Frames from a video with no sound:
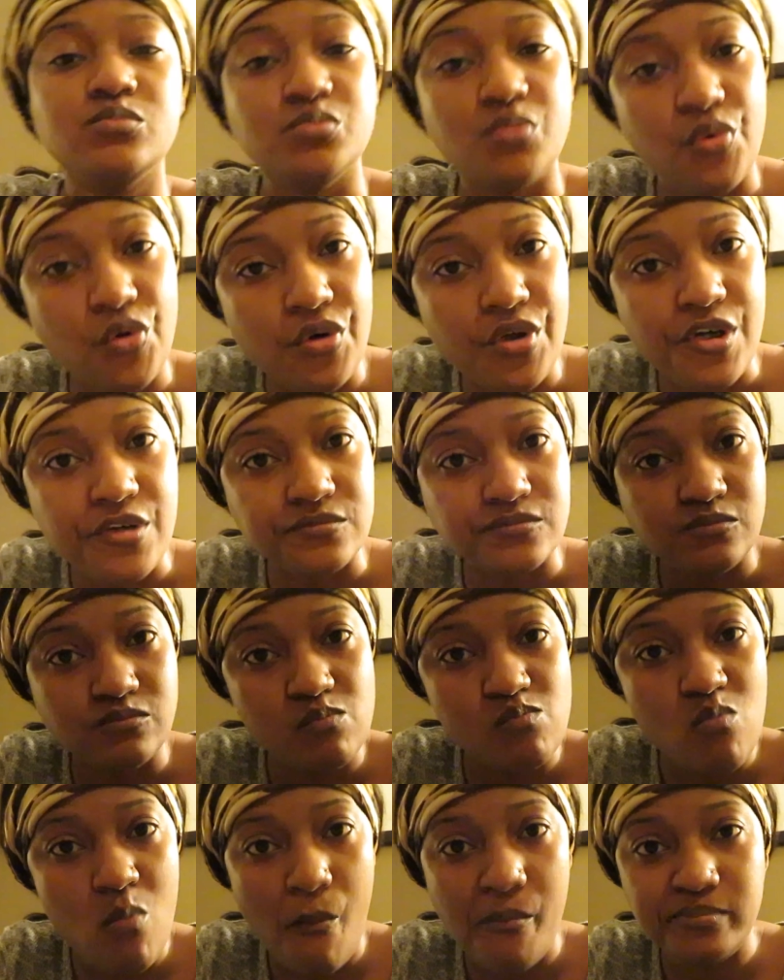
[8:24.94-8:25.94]
Boy,
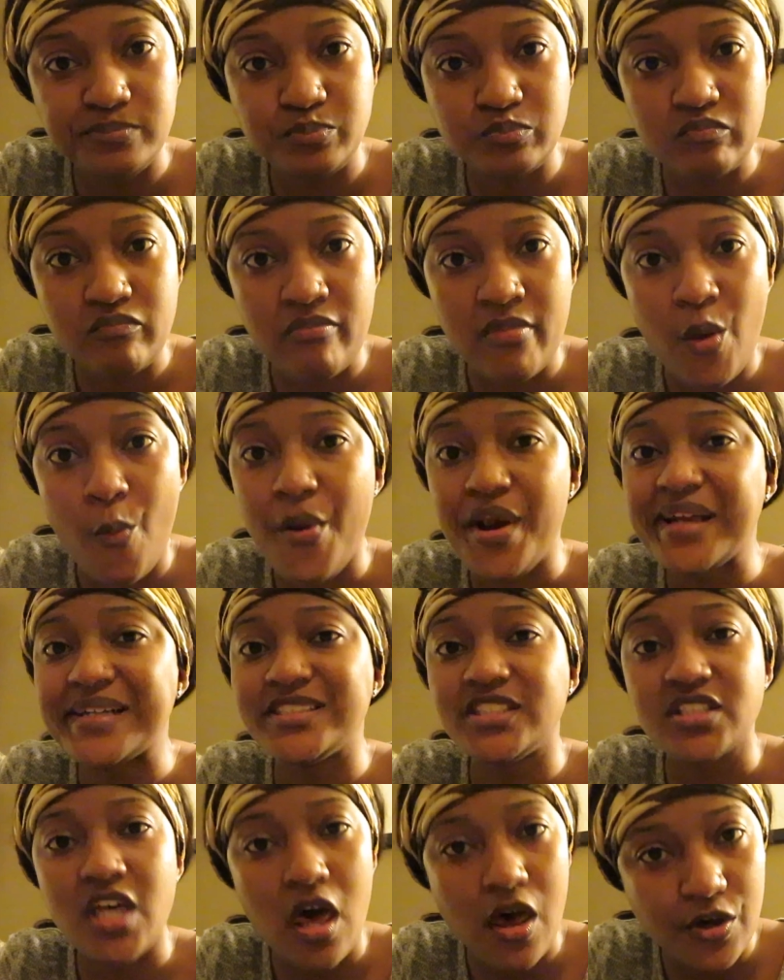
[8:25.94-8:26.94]
when
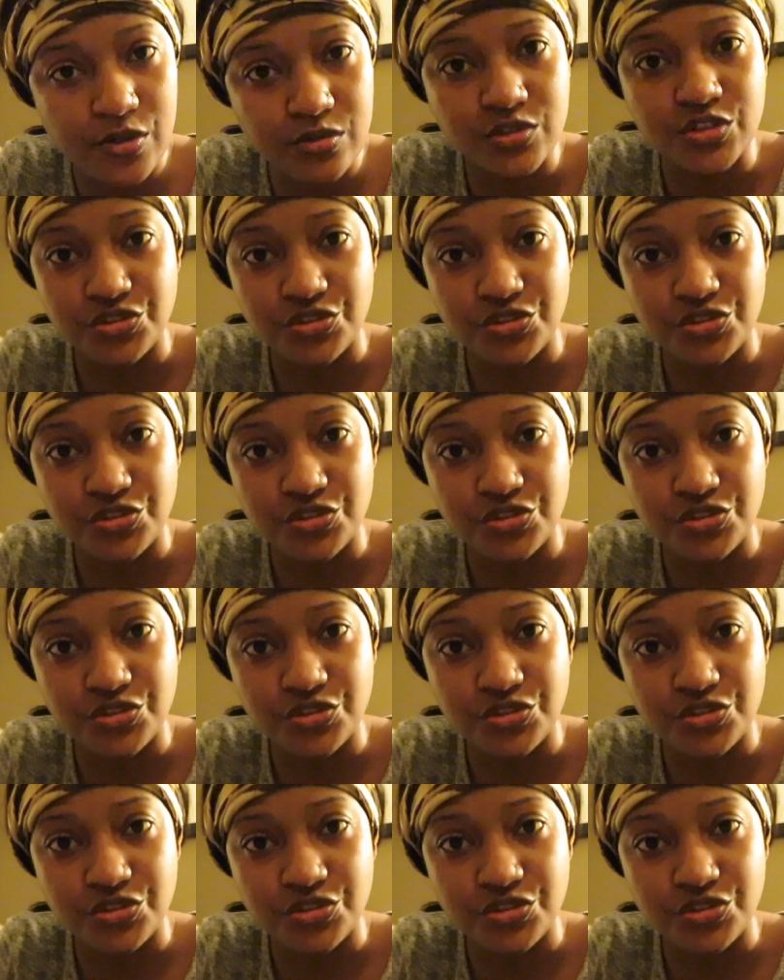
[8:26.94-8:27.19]
I tell